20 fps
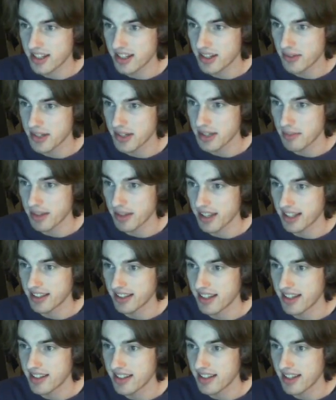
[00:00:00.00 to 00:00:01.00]
So is something like
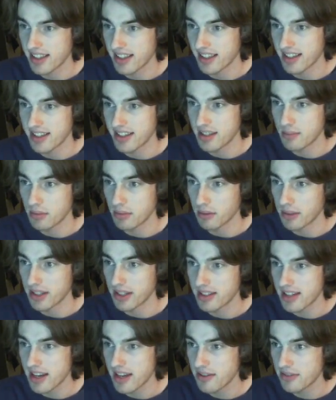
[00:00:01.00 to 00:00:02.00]
this. I think this is probably
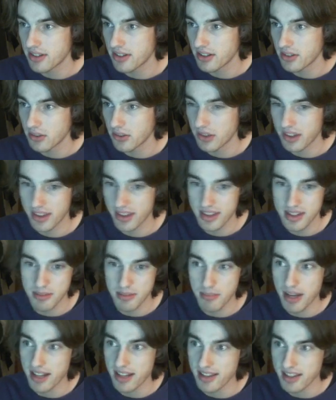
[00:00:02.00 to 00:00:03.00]
safer, although there's
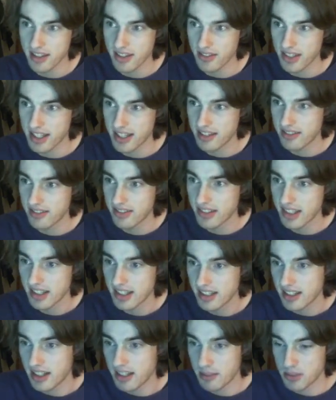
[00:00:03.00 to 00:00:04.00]
some mountains over there.
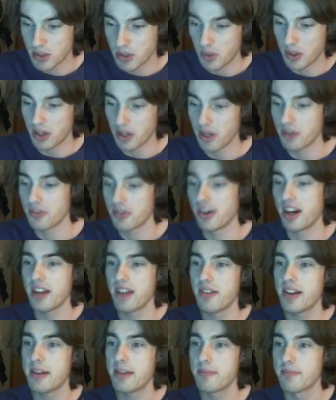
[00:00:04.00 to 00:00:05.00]
I'm still going to go for it
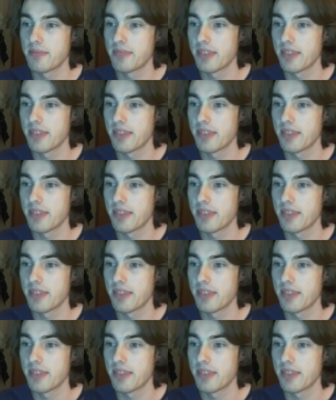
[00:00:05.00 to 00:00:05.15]
anyway.